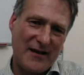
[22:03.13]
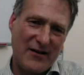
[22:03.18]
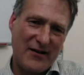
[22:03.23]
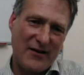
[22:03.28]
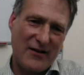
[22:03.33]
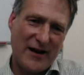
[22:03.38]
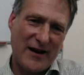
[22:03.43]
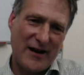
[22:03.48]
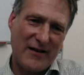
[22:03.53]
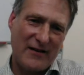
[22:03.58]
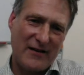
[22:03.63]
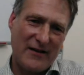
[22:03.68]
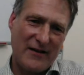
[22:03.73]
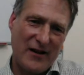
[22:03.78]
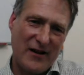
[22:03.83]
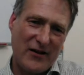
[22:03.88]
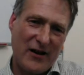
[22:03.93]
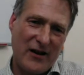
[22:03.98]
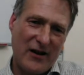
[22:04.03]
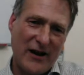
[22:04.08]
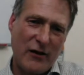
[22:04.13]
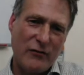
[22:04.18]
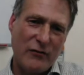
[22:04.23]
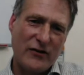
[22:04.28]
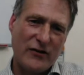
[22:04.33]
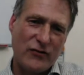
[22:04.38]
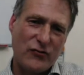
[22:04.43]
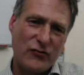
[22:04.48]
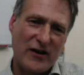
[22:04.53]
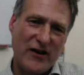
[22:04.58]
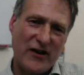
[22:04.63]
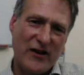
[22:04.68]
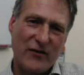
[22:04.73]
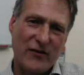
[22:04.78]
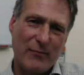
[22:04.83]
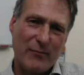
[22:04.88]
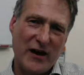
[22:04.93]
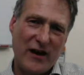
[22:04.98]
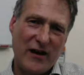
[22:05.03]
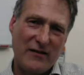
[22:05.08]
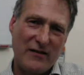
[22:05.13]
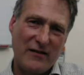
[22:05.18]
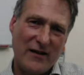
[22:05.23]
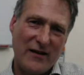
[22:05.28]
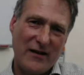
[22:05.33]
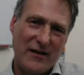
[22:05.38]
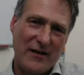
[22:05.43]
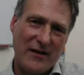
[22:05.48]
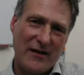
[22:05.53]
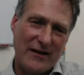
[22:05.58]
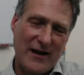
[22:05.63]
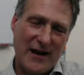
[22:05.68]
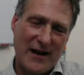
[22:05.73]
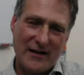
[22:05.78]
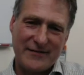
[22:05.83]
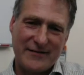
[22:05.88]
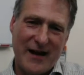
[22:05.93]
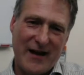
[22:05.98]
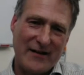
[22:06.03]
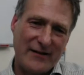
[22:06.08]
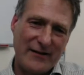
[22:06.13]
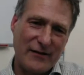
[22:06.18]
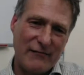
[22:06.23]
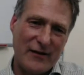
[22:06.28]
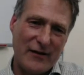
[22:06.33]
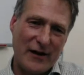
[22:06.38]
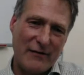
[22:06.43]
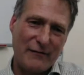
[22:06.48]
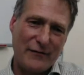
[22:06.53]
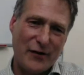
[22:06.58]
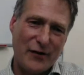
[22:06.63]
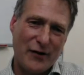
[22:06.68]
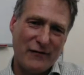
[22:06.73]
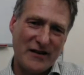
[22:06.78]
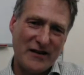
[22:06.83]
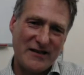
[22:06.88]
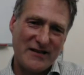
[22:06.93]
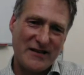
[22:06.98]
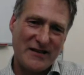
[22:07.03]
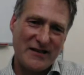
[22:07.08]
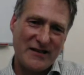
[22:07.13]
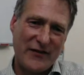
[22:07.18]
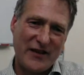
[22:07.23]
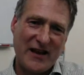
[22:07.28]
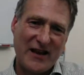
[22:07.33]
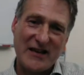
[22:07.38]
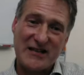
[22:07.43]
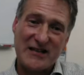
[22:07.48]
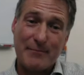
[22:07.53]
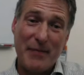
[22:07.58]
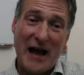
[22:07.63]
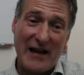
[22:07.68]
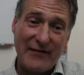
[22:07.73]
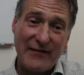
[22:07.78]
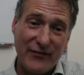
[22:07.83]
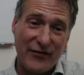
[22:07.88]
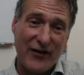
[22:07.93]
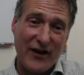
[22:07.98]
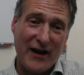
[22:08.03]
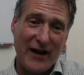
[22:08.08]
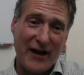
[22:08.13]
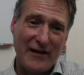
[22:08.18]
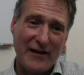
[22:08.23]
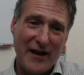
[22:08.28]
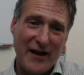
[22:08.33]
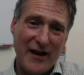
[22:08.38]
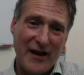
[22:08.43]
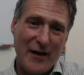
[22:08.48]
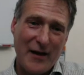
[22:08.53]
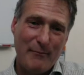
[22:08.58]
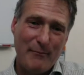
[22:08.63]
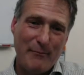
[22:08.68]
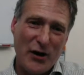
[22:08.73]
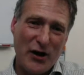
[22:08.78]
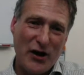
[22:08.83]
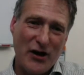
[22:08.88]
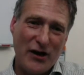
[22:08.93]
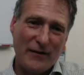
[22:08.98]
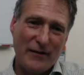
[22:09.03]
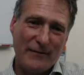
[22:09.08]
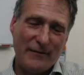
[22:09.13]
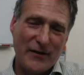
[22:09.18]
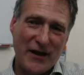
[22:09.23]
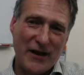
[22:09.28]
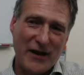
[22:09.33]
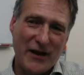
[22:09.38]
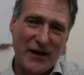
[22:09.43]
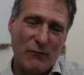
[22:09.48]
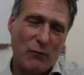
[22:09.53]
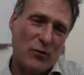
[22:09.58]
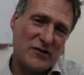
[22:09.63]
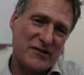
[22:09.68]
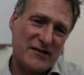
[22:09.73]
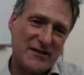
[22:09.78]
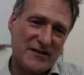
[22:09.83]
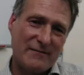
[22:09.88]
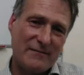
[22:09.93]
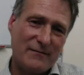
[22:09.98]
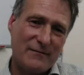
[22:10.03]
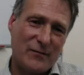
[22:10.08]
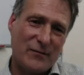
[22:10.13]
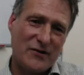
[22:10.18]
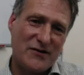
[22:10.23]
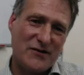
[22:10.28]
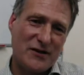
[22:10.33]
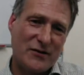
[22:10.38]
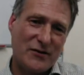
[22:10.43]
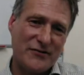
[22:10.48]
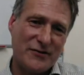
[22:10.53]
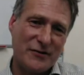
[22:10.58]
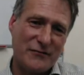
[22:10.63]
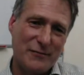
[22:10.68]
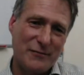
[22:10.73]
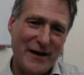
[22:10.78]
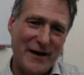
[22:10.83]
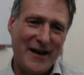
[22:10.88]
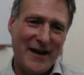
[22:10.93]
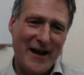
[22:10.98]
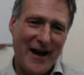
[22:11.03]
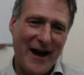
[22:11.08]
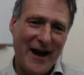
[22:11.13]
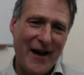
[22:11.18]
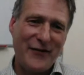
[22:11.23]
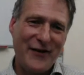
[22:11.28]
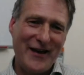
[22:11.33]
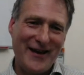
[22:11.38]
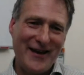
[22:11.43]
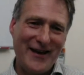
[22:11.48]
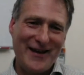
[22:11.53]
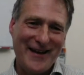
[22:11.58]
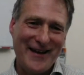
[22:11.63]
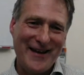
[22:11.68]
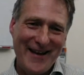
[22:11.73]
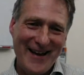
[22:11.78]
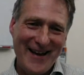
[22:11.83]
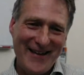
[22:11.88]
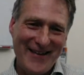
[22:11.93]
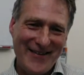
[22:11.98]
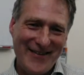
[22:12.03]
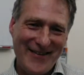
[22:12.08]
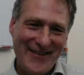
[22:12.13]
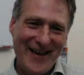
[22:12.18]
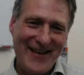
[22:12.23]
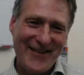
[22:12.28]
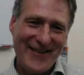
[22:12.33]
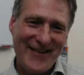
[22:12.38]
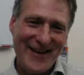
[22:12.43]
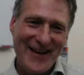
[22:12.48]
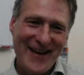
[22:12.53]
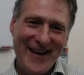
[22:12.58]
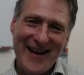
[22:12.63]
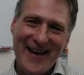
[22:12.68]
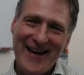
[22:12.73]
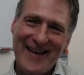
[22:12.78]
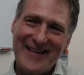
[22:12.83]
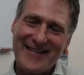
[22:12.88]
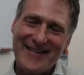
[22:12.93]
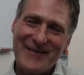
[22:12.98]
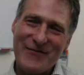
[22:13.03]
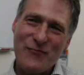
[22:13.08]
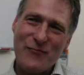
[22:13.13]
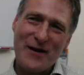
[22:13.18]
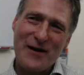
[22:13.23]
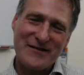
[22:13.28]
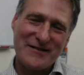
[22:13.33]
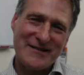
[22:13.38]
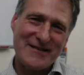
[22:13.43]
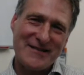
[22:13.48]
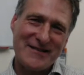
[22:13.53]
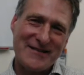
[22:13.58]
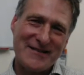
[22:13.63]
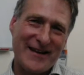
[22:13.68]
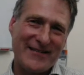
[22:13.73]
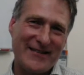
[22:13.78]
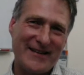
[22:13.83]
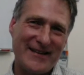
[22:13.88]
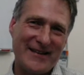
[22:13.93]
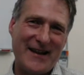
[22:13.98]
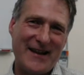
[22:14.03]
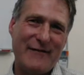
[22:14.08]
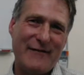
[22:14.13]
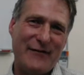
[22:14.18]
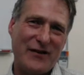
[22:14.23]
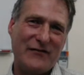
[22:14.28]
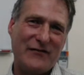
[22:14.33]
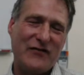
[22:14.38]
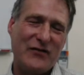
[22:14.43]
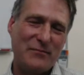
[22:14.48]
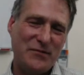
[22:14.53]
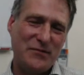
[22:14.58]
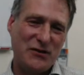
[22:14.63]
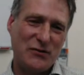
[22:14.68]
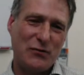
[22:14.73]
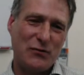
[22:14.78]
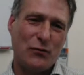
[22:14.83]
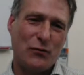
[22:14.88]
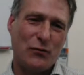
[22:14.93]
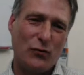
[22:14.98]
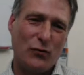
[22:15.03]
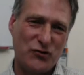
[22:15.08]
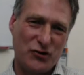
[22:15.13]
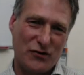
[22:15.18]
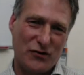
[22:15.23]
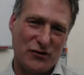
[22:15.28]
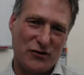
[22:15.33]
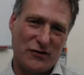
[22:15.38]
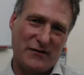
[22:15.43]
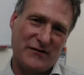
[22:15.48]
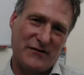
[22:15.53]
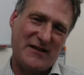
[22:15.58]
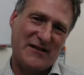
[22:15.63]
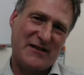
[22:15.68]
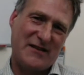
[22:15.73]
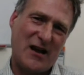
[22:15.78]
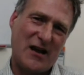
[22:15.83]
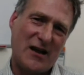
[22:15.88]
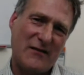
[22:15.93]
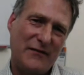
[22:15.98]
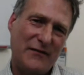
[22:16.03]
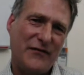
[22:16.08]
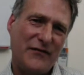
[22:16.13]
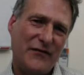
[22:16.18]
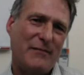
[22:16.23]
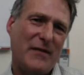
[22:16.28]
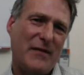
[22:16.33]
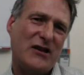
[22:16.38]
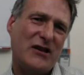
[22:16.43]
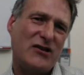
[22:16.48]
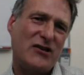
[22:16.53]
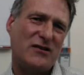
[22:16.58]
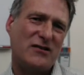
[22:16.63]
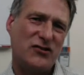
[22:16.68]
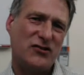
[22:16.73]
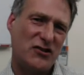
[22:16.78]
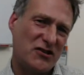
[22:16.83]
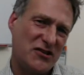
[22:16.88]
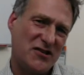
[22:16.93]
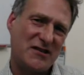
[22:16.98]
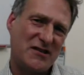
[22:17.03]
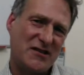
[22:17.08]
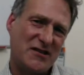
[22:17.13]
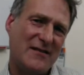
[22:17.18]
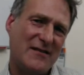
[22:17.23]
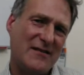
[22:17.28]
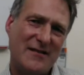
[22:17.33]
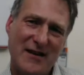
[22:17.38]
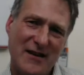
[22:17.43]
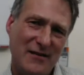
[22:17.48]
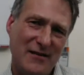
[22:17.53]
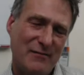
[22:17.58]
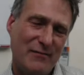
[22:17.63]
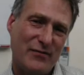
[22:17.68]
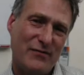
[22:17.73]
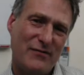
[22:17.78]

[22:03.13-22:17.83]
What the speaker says: and I know that trees are being cut down in the rainforest, and I think it's a bad thing, but you know, what's it got to do with me? I think it's almost like the level of absorption of this kind of information just skin deep.